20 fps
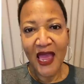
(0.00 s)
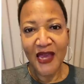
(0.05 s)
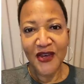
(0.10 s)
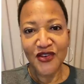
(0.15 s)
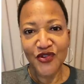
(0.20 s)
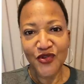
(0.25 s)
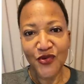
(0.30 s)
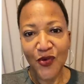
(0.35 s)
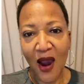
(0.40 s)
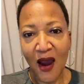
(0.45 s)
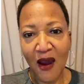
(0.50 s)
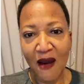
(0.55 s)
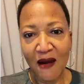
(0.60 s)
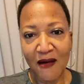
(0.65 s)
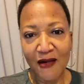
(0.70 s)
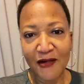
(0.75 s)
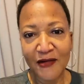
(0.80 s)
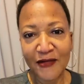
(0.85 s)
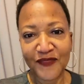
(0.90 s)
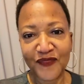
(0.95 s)
and you
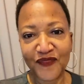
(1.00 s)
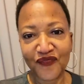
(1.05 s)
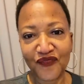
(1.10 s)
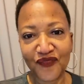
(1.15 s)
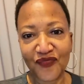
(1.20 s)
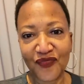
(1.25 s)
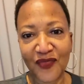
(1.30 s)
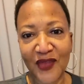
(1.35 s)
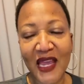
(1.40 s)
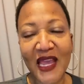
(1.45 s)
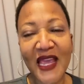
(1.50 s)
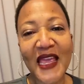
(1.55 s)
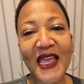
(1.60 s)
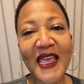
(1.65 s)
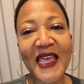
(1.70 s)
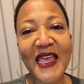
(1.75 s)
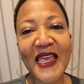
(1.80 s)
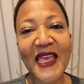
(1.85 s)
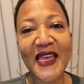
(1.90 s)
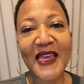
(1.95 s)
are
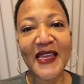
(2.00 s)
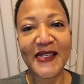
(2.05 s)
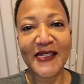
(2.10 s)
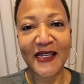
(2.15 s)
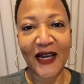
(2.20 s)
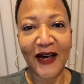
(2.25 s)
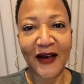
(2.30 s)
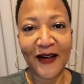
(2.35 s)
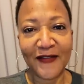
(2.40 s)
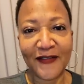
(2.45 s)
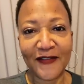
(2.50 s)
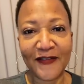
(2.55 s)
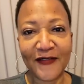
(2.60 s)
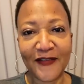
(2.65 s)
E. Tough.